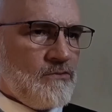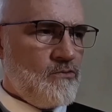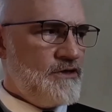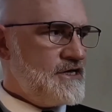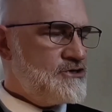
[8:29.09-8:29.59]

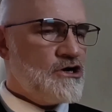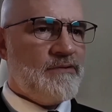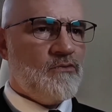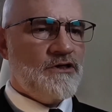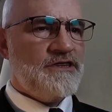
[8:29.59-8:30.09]
When they talk
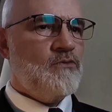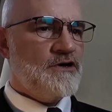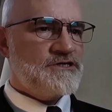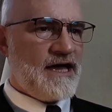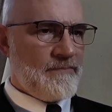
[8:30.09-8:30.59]
about what they
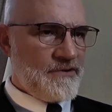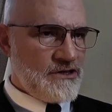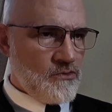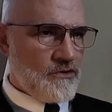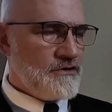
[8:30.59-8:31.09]
want to happen in
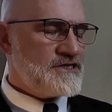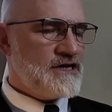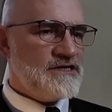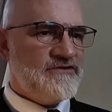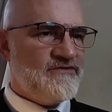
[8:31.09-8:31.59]
the world, it's
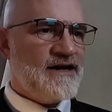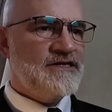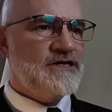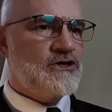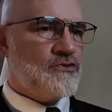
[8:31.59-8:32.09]
not divine
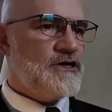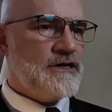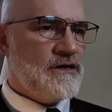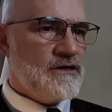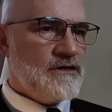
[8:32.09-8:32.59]
decree
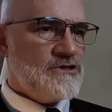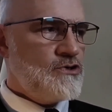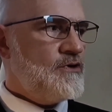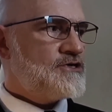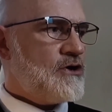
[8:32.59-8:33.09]
to
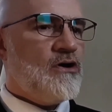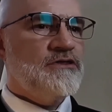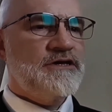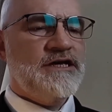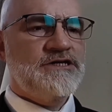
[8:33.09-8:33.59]
which all
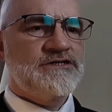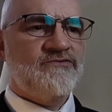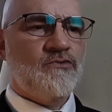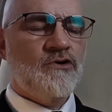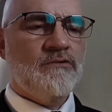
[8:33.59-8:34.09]
the nations of
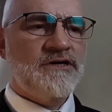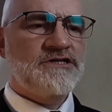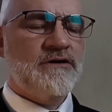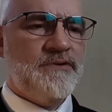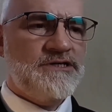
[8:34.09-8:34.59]
the world must
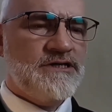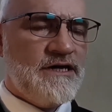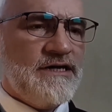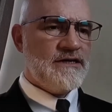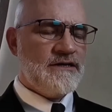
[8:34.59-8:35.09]

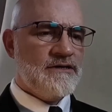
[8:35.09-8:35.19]
capitulate.